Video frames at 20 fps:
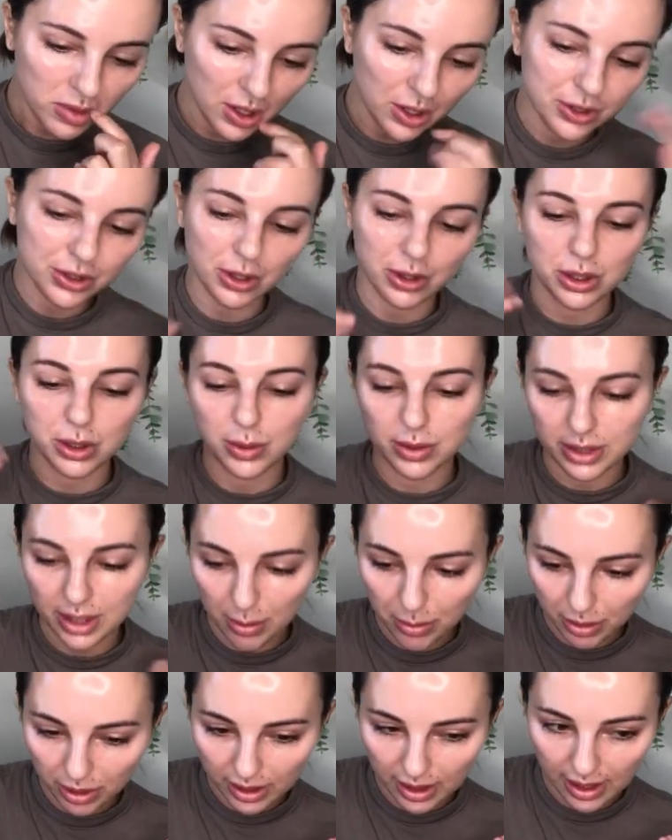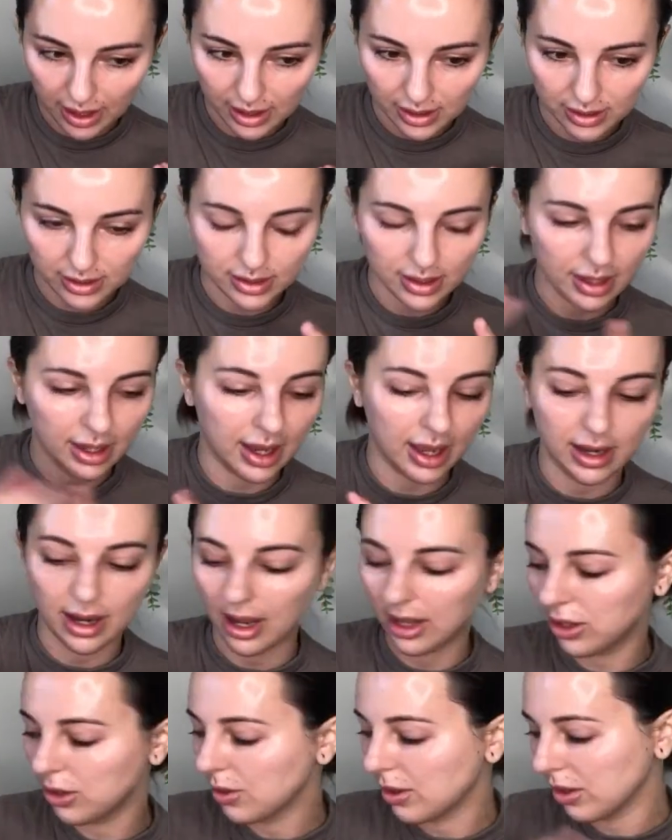so you would double cleanse. Again,
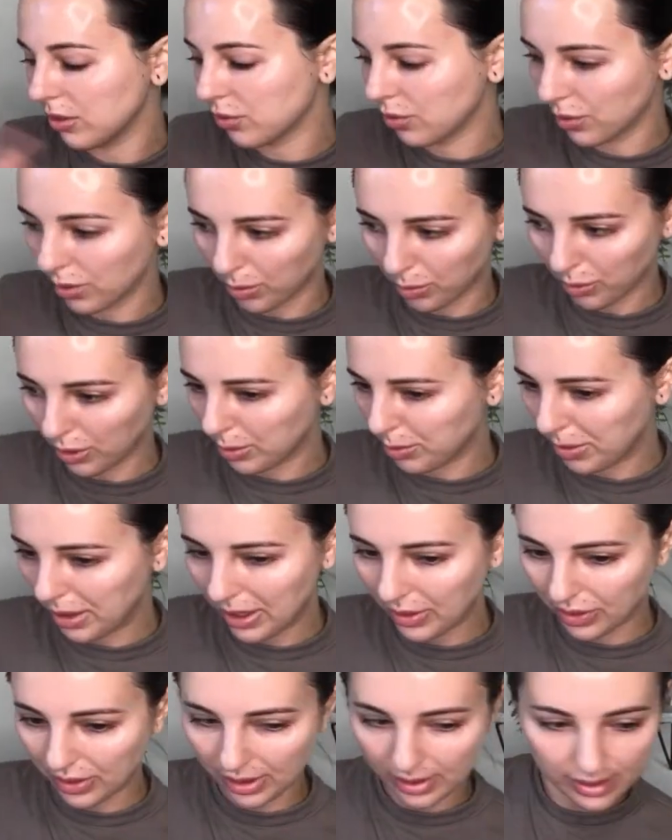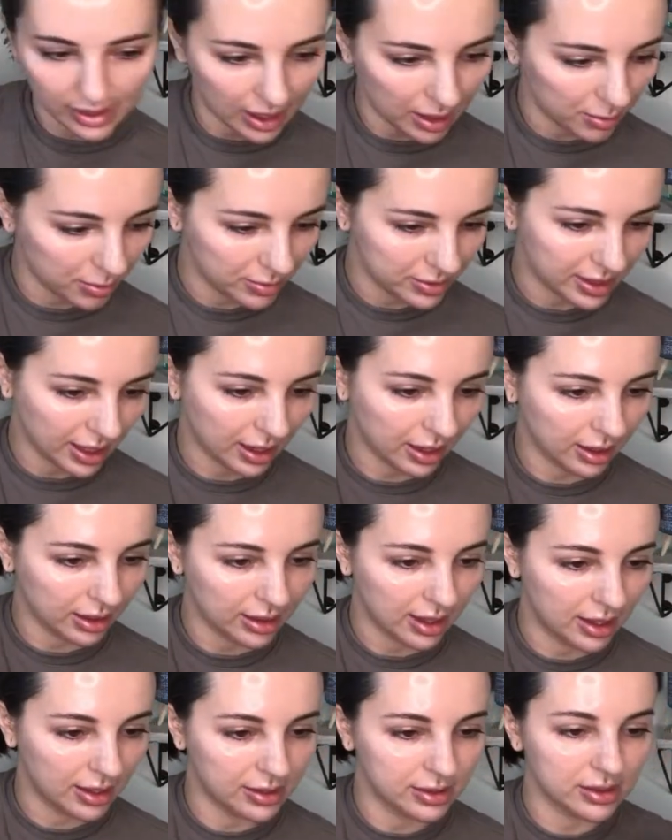you can repeat the same second
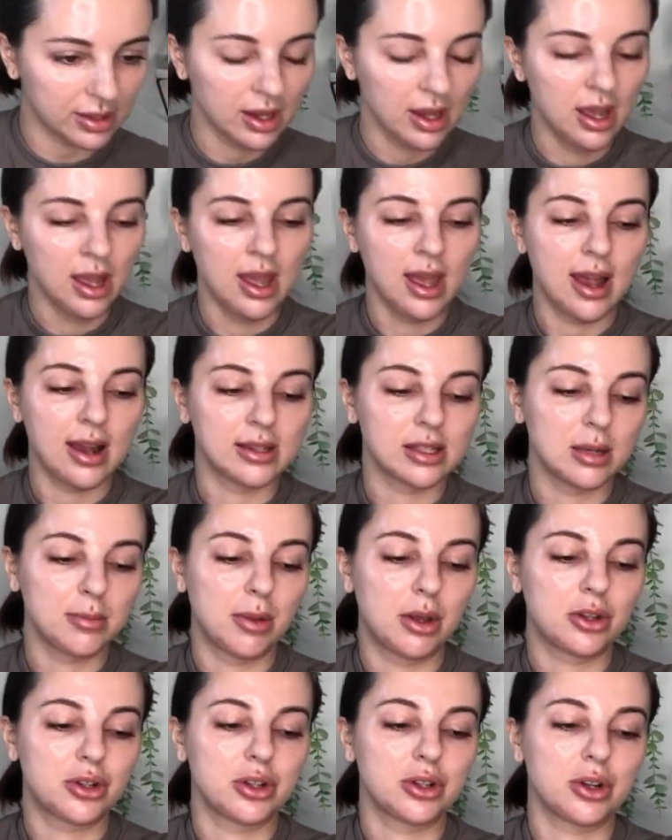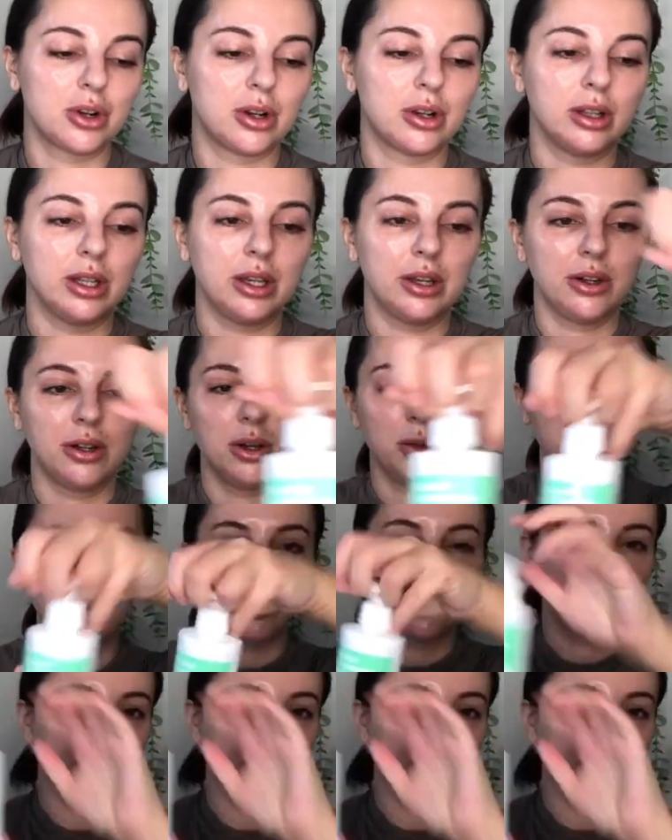cleanse as I mentioned earlier with